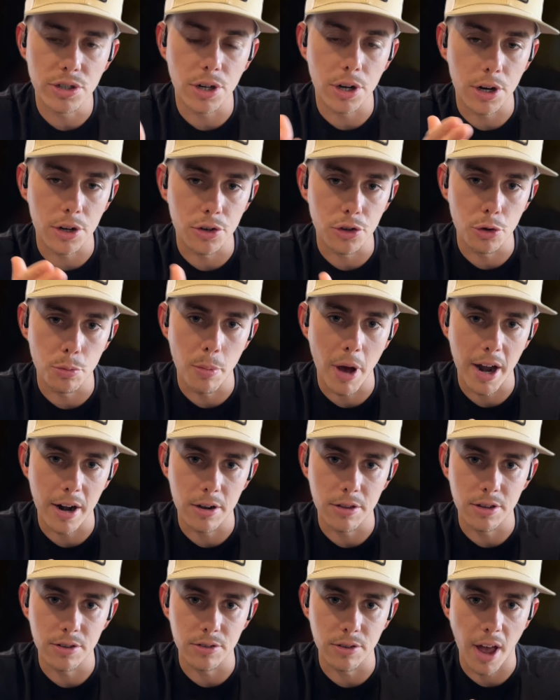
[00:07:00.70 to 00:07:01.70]
going to do better
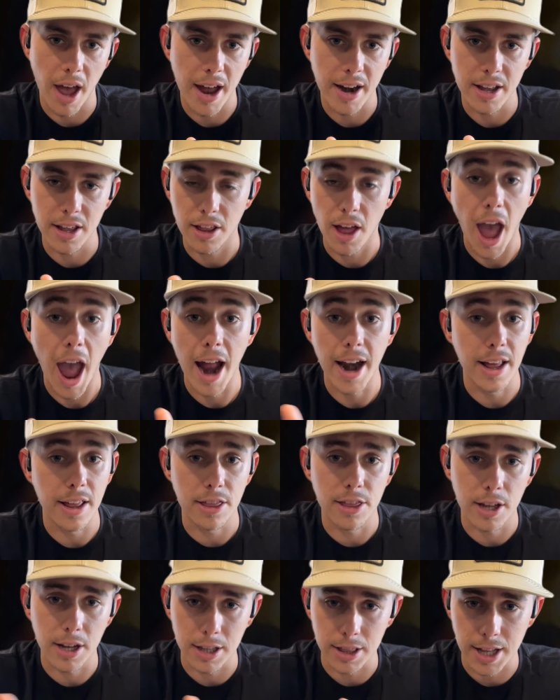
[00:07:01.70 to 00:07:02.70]
than
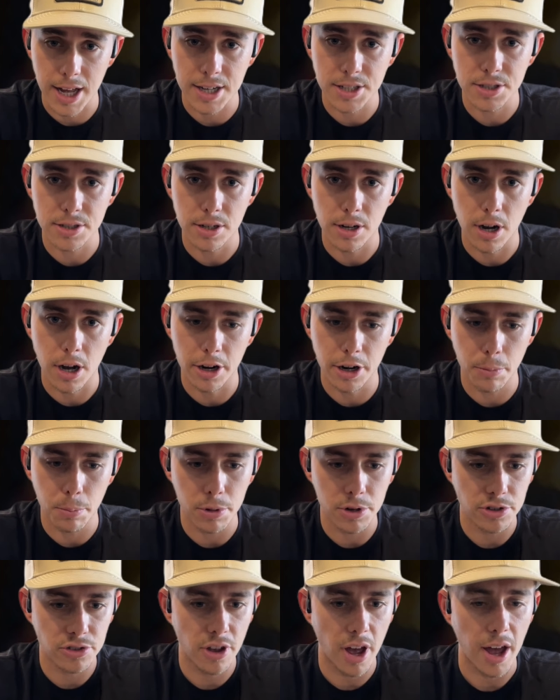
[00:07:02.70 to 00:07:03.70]
anything less than
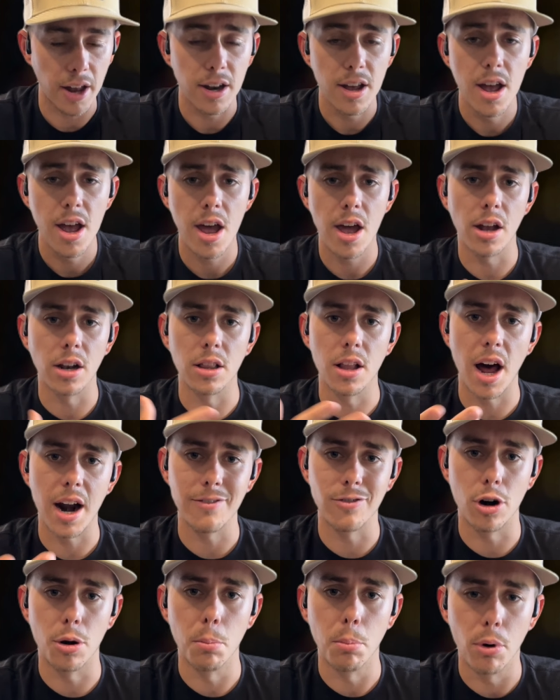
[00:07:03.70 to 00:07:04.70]
100%. And a lot of
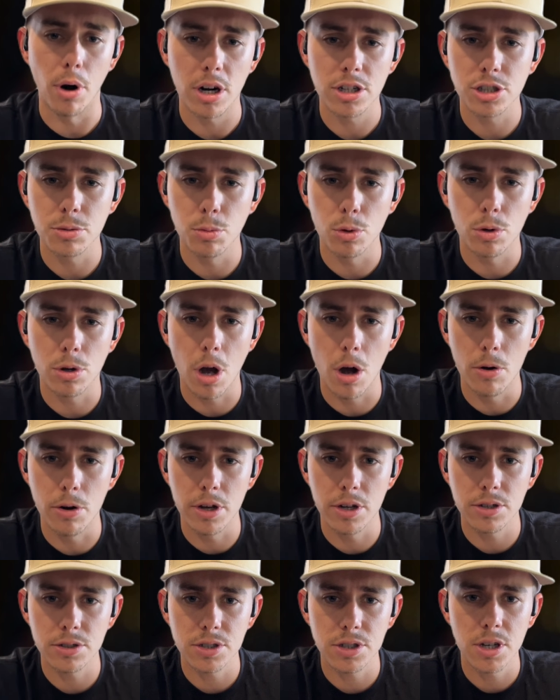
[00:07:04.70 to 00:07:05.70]
our brushable
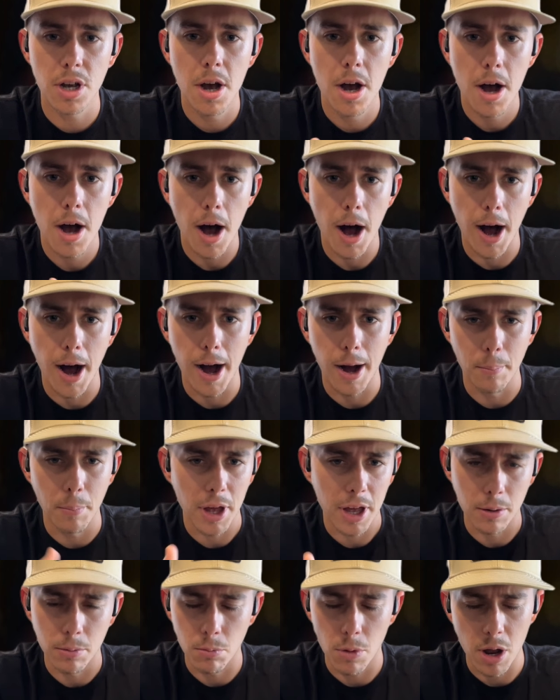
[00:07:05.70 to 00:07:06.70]
coatings,
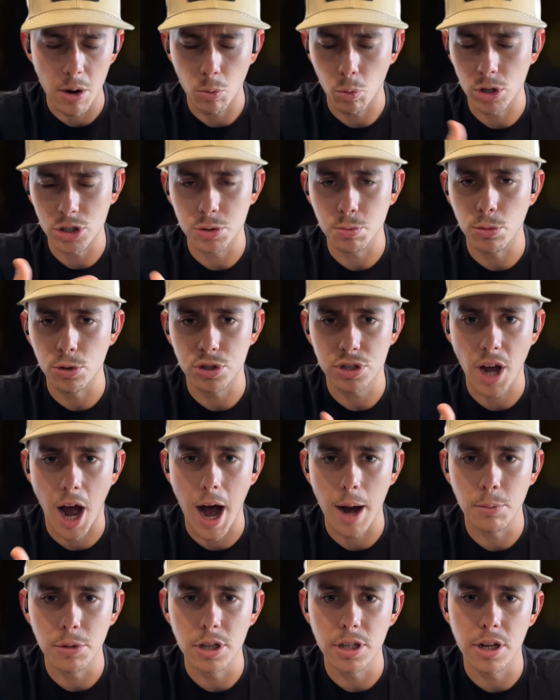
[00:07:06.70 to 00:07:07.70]
and what's most
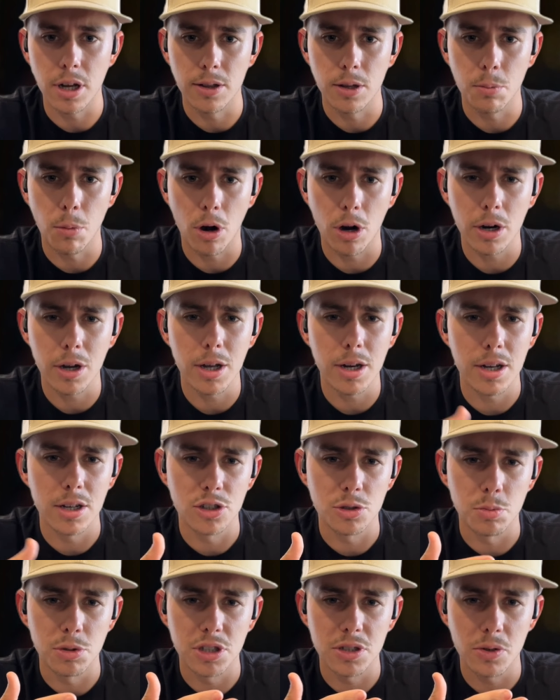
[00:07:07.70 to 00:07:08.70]
commonly on the market, is
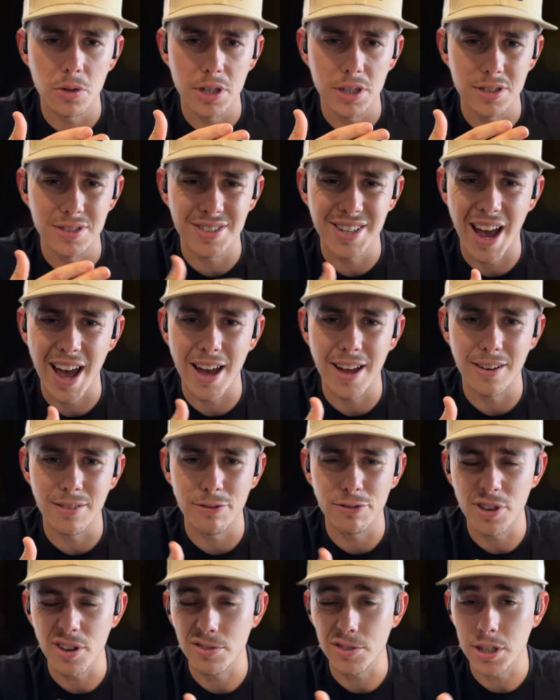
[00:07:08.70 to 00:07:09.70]
between 10,
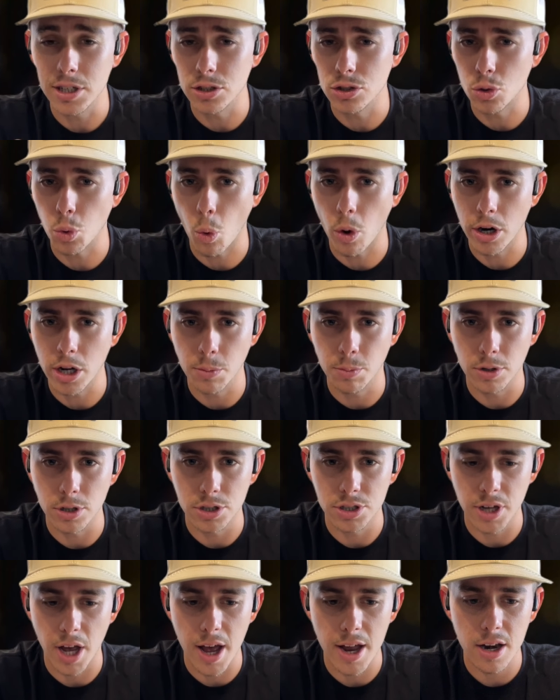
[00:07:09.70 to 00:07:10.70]
15,
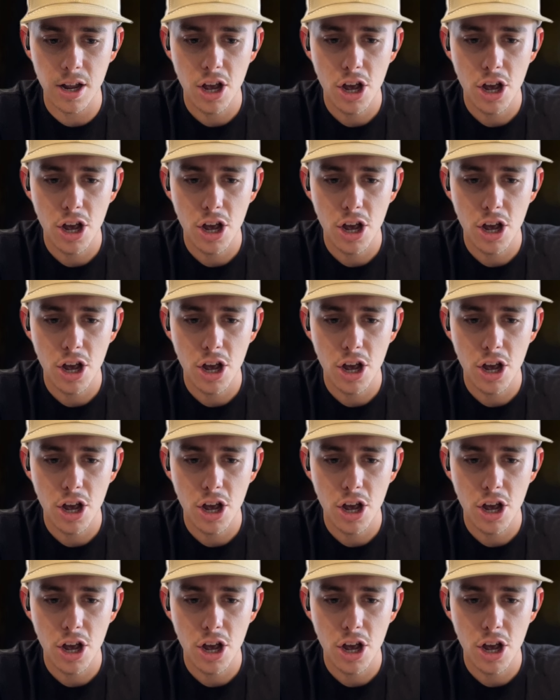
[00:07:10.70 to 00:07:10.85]
20%.